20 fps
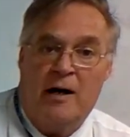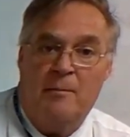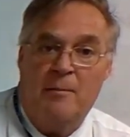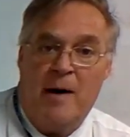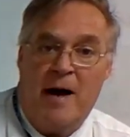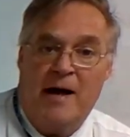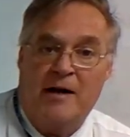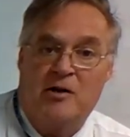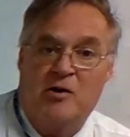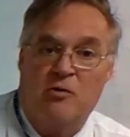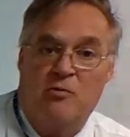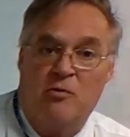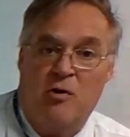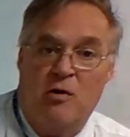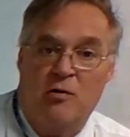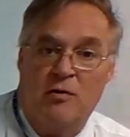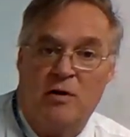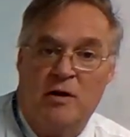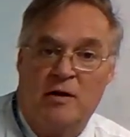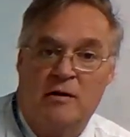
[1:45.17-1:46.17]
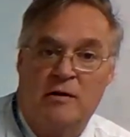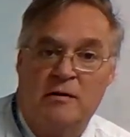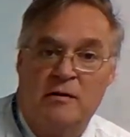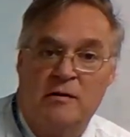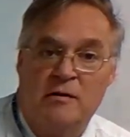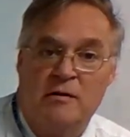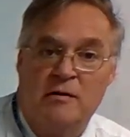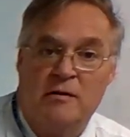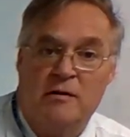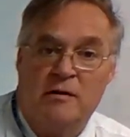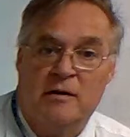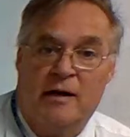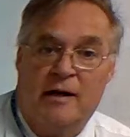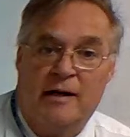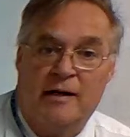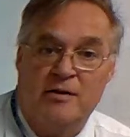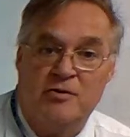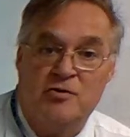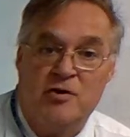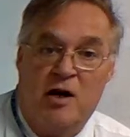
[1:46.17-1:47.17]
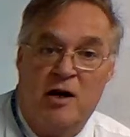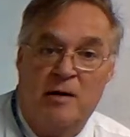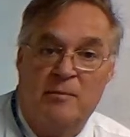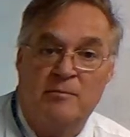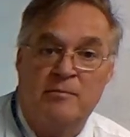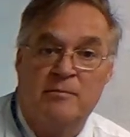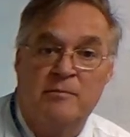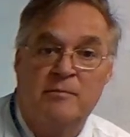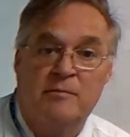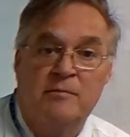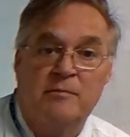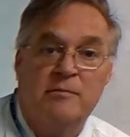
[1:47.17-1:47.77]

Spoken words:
My Corona drumming